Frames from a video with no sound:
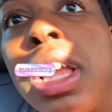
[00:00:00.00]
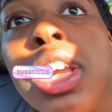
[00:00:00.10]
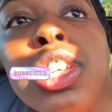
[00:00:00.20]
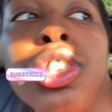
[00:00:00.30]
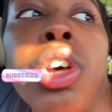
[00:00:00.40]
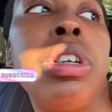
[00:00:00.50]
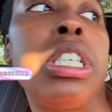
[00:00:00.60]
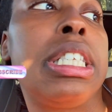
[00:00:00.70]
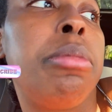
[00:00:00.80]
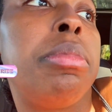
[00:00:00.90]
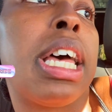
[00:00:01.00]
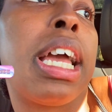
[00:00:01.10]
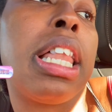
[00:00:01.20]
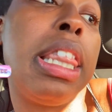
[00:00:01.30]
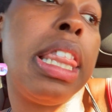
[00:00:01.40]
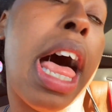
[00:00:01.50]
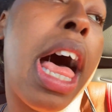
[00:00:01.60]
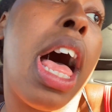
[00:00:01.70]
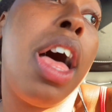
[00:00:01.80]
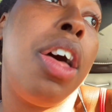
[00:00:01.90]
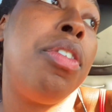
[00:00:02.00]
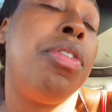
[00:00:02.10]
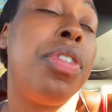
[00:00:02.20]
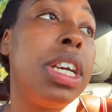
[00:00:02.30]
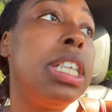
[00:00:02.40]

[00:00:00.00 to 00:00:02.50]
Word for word: so it just seems like a lot of